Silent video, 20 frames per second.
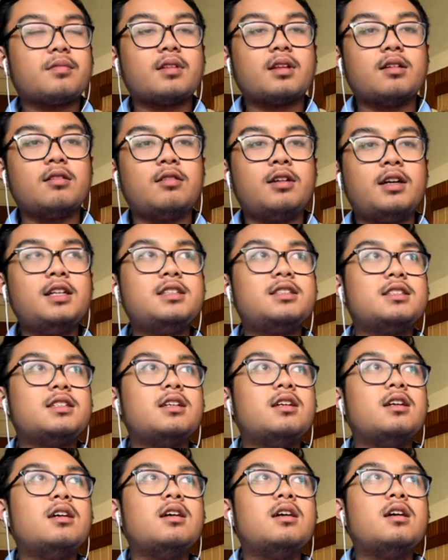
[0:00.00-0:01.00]
right?
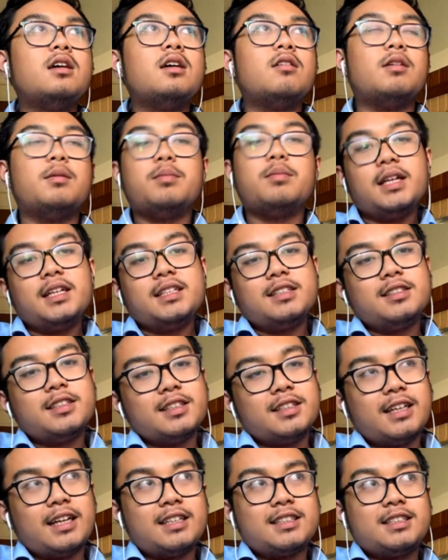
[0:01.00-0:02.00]
Mm-hmm. And Plato
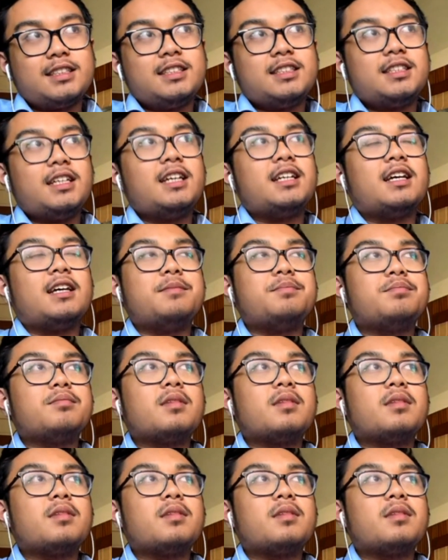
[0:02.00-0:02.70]
didn't actually say that.